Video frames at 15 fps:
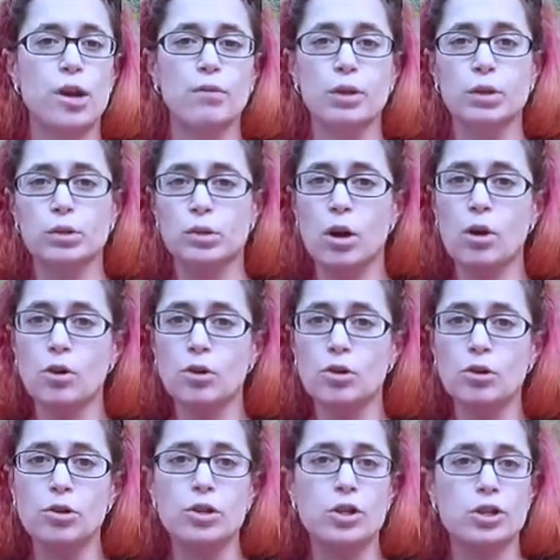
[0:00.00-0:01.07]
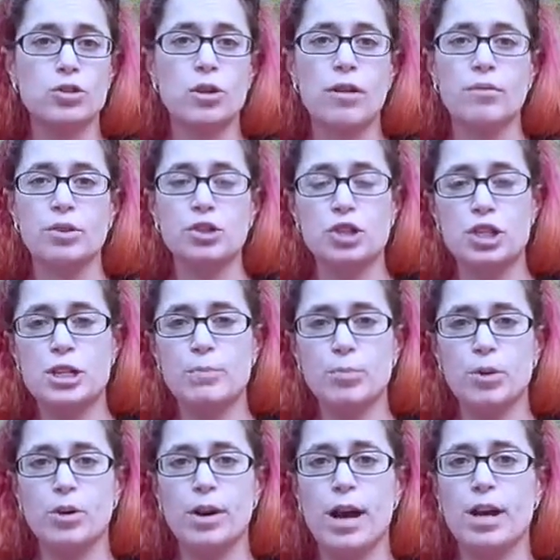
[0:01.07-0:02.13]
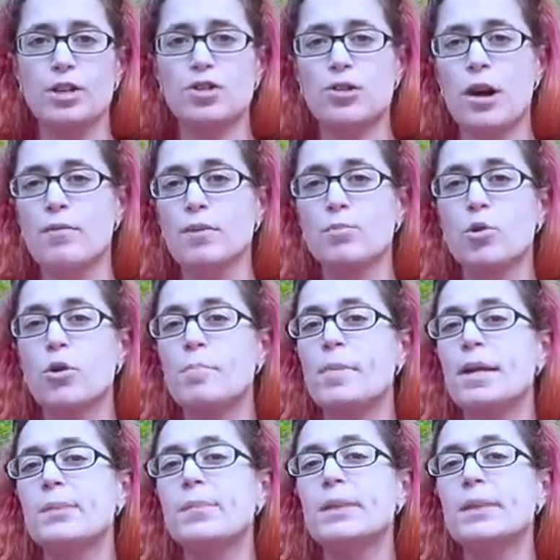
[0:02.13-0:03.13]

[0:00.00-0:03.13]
It's not my job, but I travel like it's my job.